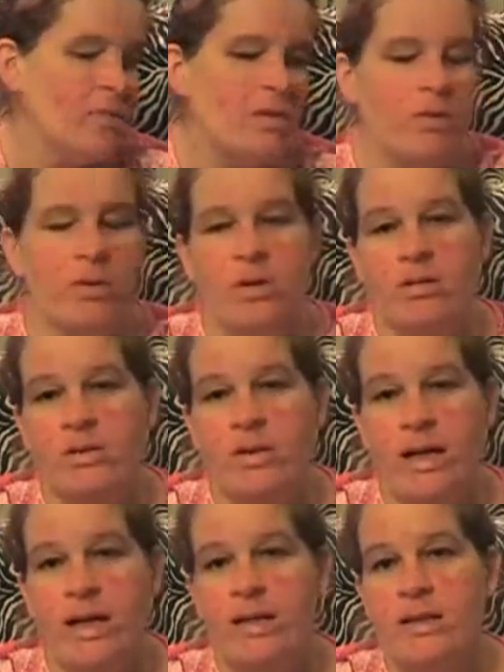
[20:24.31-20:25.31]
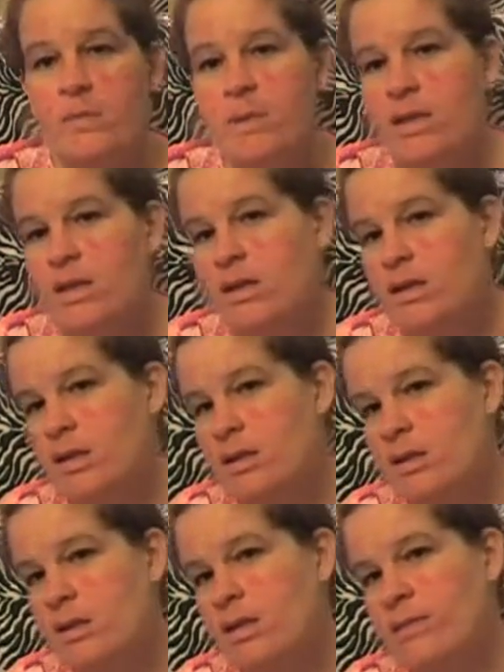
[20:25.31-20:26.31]
to record for you guys
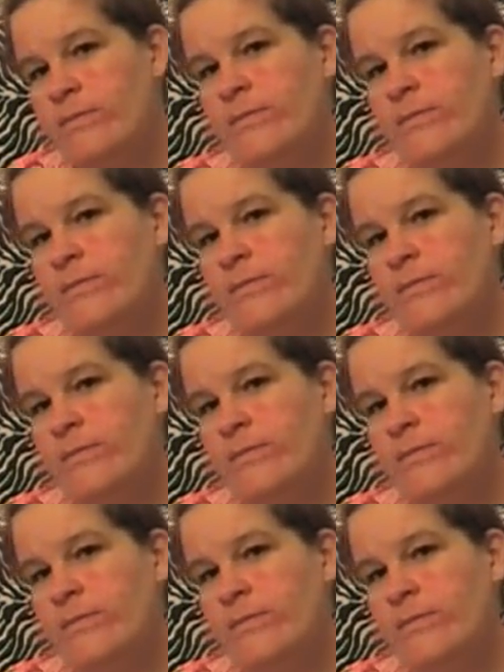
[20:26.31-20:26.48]
because